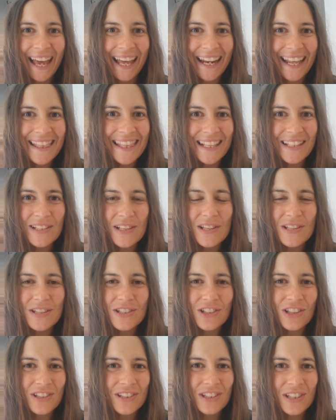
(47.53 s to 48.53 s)
and I think this
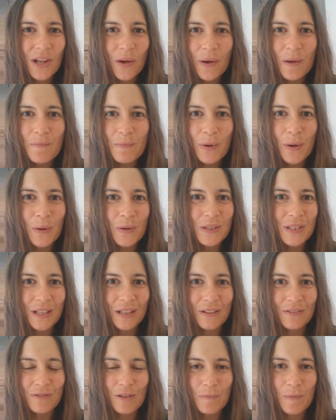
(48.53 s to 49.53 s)
is just so
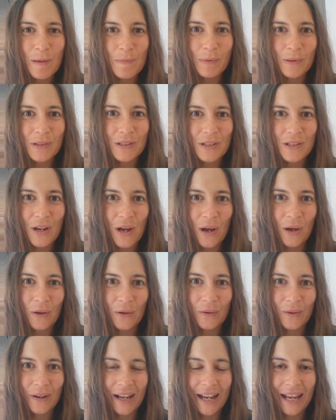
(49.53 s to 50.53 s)
important for people to
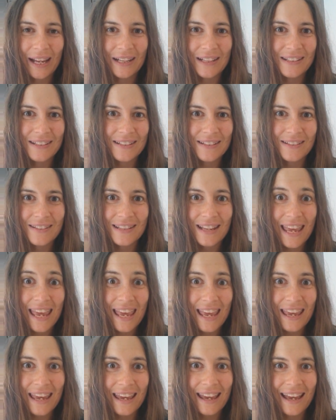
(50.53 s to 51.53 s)
know and to, to
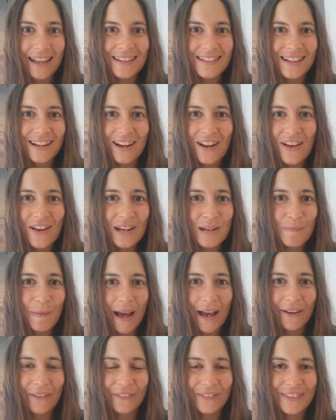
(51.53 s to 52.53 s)
hear and to learn
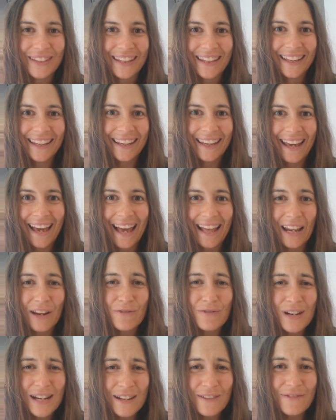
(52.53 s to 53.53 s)
about and I
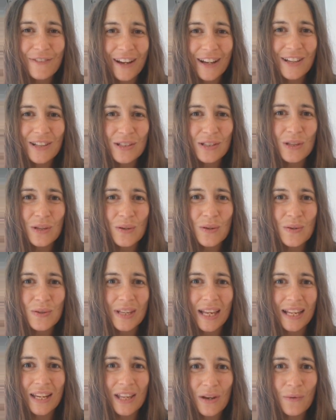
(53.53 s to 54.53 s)
really find Suze
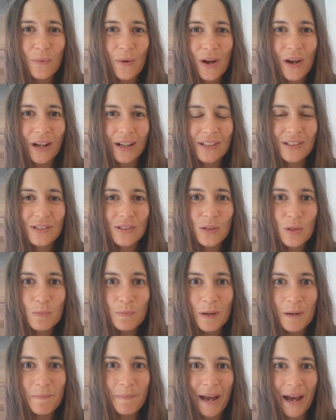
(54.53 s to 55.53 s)
and her work
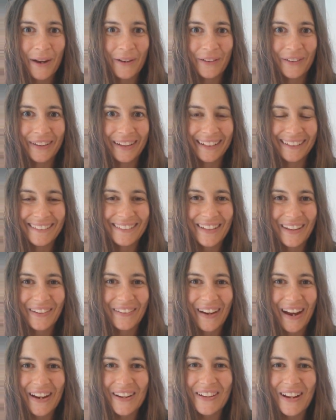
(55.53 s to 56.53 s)
super empowering.
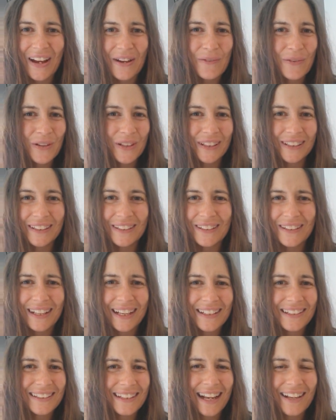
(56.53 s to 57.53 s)
So I, I wouldn't,
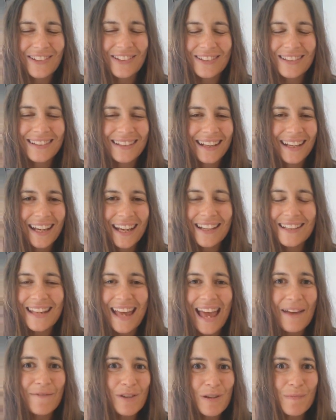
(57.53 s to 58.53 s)
I, I just,
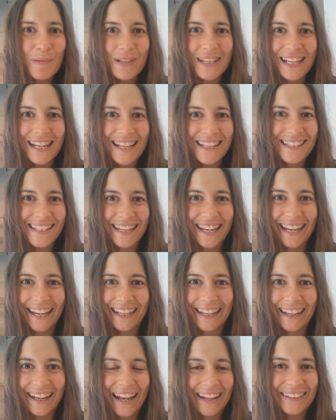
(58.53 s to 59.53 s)
to everybody
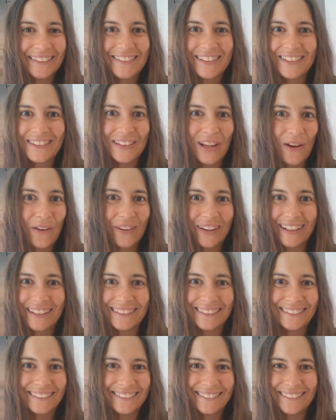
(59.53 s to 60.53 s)
listening, I'd just go
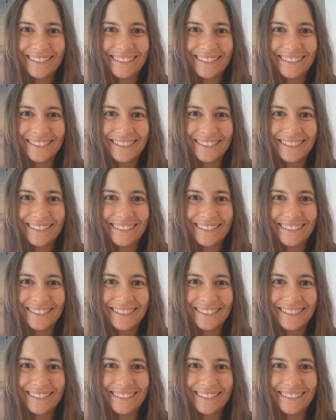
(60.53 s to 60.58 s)
and